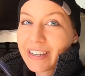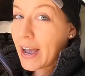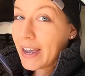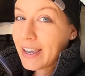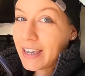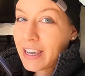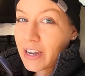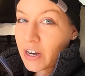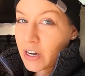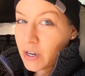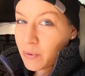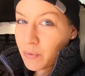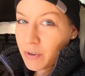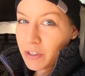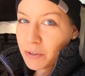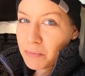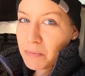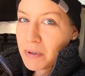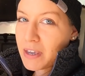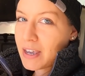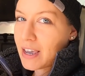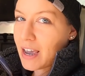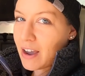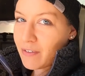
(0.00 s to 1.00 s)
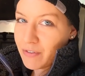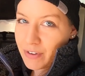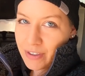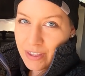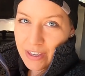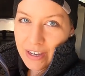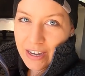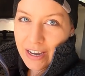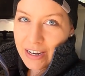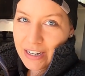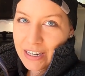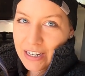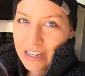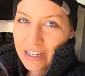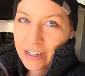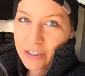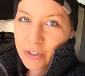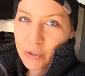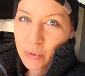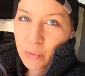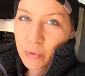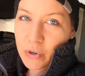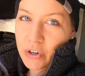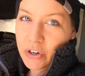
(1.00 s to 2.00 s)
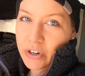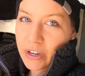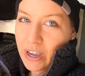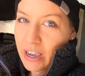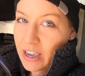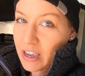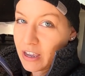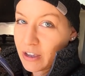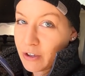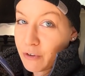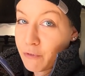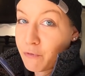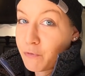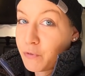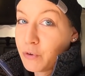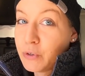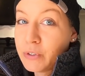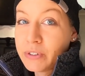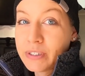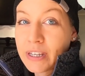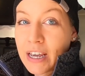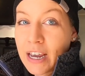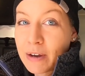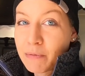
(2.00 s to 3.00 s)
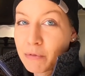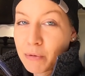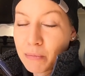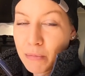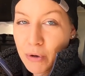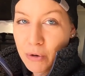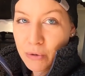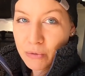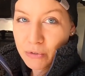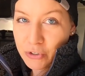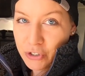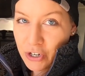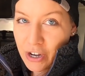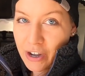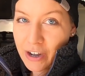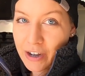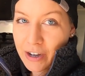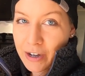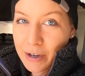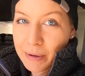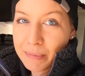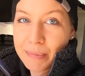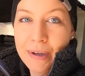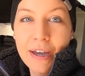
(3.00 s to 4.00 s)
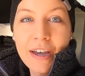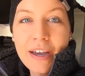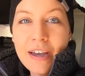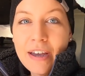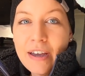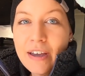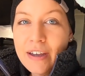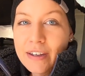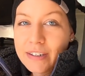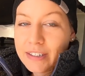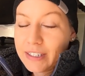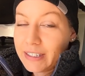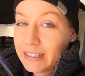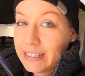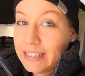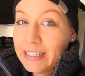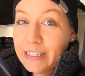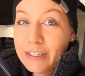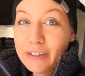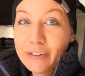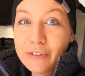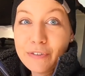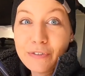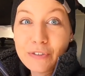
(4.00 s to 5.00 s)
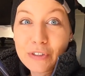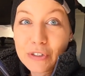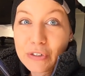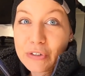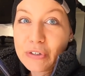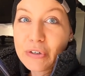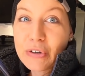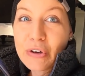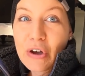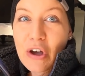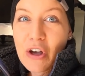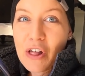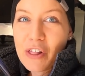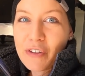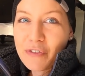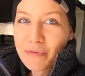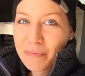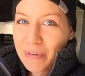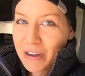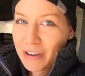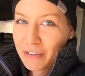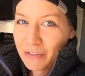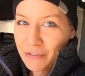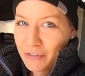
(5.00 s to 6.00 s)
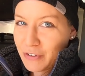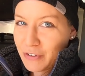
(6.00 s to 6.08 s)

I carry with me everything I need to work a full-time remote job, to live, to cook all of my